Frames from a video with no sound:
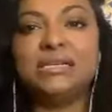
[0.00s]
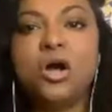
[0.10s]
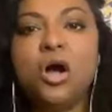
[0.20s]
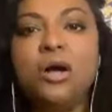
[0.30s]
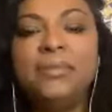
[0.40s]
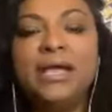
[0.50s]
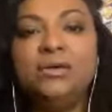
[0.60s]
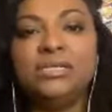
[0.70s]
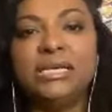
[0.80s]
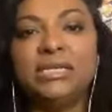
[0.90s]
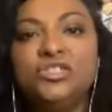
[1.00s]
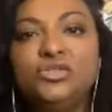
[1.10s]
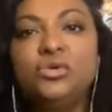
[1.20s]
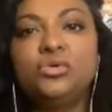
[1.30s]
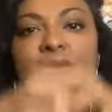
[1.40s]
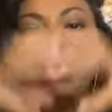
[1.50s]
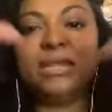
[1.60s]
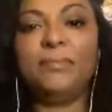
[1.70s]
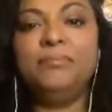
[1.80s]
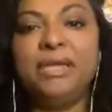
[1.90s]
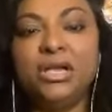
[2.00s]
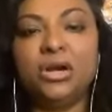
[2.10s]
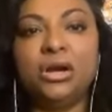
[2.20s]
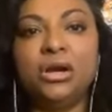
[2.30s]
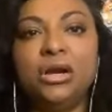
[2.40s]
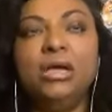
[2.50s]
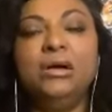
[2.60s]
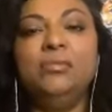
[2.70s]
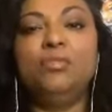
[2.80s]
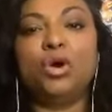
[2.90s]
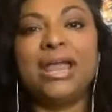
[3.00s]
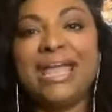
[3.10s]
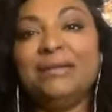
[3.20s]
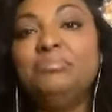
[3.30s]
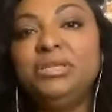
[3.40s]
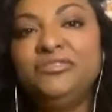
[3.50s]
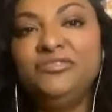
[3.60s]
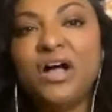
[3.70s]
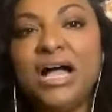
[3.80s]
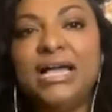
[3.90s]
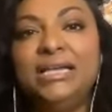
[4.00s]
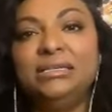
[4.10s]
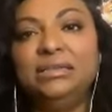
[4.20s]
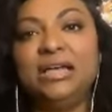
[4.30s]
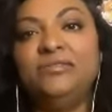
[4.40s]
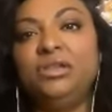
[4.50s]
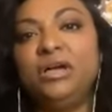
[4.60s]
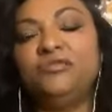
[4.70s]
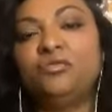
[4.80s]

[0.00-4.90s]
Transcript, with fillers: and compounding to create a bigger, more amplified level of